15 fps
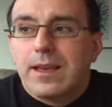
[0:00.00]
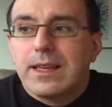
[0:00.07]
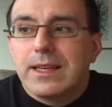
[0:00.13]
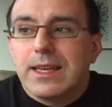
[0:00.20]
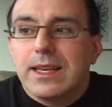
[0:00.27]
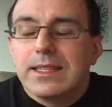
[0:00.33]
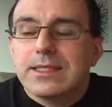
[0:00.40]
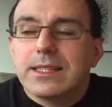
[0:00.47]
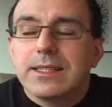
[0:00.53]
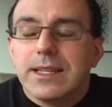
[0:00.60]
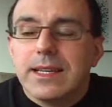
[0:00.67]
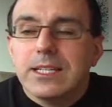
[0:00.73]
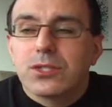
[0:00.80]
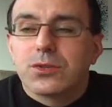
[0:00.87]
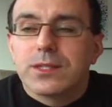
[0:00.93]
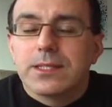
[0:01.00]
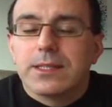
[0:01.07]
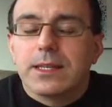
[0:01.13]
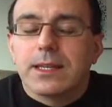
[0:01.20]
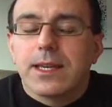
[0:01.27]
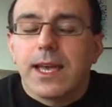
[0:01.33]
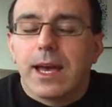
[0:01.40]
it, it's an
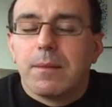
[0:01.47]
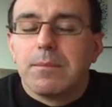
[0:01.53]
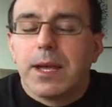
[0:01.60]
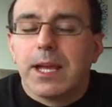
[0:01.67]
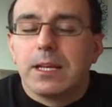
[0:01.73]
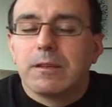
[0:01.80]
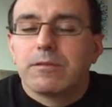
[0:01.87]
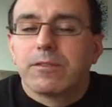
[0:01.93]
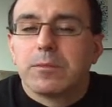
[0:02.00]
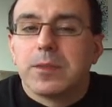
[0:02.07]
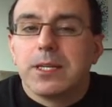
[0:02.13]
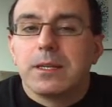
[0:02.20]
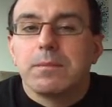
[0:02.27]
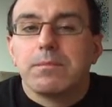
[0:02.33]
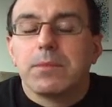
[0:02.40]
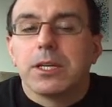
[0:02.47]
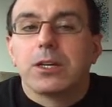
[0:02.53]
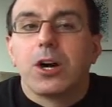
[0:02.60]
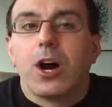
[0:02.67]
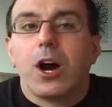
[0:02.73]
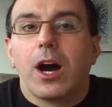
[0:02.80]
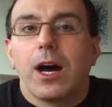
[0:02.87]
interesting campaign for me
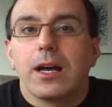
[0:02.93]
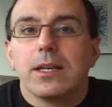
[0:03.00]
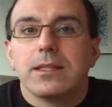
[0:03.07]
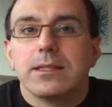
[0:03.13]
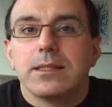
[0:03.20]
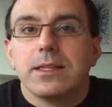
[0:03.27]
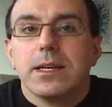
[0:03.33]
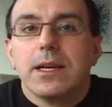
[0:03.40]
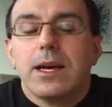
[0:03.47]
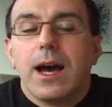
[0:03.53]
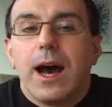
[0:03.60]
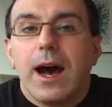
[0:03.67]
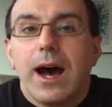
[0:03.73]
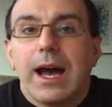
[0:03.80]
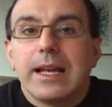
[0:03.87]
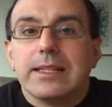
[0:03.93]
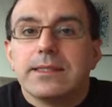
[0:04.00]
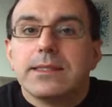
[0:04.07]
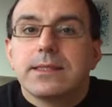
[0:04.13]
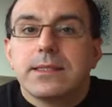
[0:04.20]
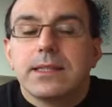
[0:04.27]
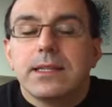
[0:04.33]
because I
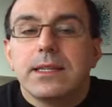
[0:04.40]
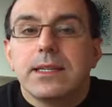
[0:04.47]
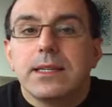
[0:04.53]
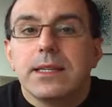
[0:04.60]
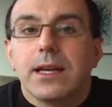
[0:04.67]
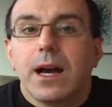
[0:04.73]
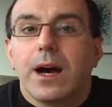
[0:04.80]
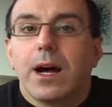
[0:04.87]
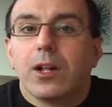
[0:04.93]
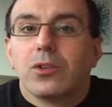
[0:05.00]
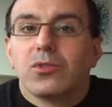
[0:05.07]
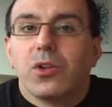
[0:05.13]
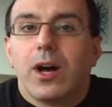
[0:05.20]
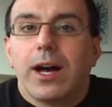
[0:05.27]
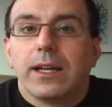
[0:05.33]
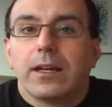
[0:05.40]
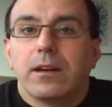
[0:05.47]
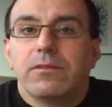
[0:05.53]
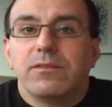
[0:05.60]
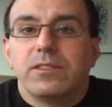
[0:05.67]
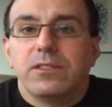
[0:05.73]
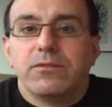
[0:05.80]
see a lot
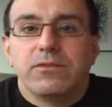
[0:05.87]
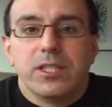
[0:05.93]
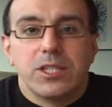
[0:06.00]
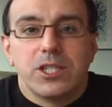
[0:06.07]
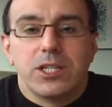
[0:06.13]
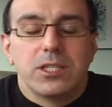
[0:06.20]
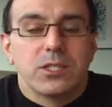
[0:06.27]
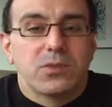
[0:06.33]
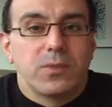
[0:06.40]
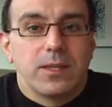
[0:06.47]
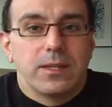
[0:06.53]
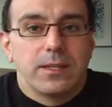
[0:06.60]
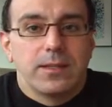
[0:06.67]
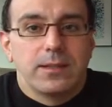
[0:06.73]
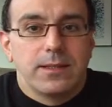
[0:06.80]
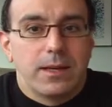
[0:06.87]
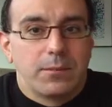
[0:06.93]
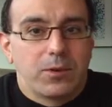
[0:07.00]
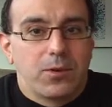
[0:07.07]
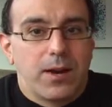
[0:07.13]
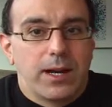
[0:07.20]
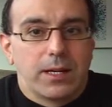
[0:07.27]
of divisions within the
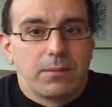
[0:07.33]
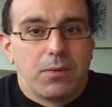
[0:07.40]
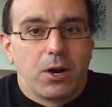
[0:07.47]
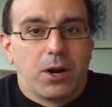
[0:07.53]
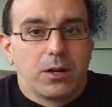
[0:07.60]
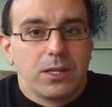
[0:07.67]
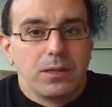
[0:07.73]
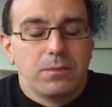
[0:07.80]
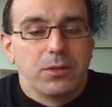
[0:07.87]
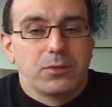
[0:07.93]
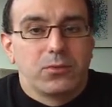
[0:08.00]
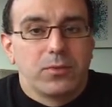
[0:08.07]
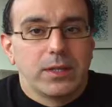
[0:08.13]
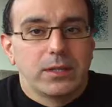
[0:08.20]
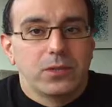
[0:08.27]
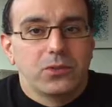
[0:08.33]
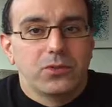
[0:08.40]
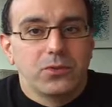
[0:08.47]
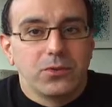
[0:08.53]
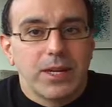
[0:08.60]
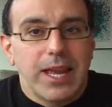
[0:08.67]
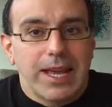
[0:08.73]
Democratic Party between the
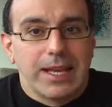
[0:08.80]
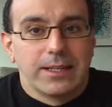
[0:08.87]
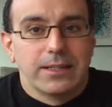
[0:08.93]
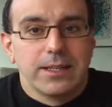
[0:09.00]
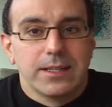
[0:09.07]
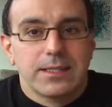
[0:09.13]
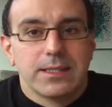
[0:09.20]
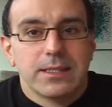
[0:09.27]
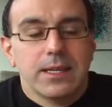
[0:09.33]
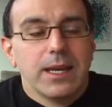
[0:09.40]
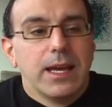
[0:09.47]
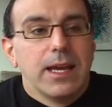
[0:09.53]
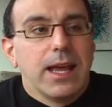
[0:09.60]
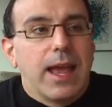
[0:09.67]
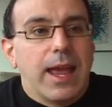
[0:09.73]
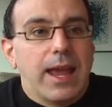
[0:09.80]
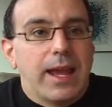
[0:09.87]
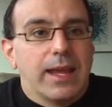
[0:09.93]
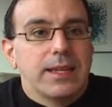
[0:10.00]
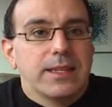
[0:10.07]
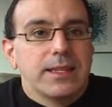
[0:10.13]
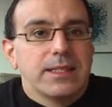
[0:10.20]
two candidates.
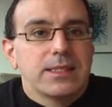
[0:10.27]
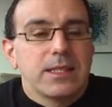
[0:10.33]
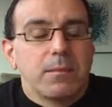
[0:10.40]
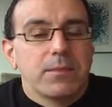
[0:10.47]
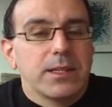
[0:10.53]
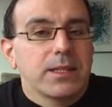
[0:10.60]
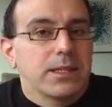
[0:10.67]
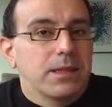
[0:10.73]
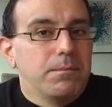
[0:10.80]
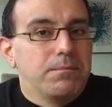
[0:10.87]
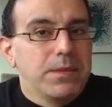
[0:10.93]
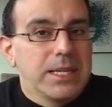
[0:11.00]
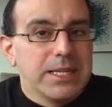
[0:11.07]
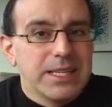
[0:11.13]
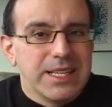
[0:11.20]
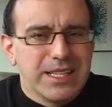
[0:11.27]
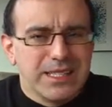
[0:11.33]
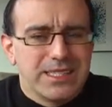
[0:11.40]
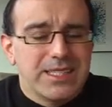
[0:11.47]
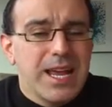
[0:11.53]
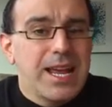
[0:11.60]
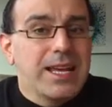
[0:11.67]
And it's something that the media
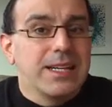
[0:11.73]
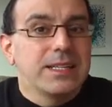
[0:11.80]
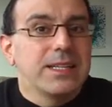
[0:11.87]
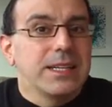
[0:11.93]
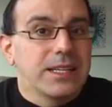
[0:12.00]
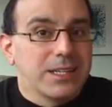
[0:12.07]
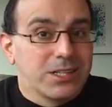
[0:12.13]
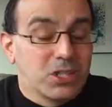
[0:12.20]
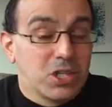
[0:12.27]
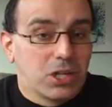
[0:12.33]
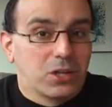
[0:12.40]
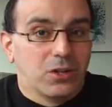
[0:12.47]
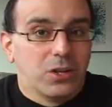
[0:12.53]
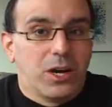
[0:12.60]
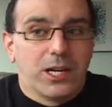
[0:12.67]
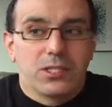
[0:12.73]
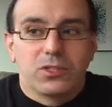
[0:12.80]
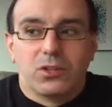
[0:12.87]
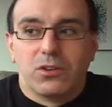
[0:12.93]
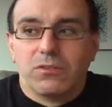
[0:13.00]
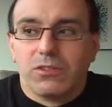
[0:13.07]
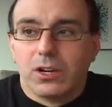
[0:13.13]
is tending to gloss
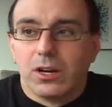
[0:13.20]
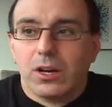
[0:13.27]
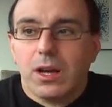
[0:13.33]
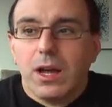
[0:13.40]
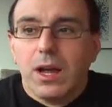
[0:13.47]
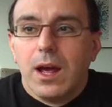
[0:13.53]
over.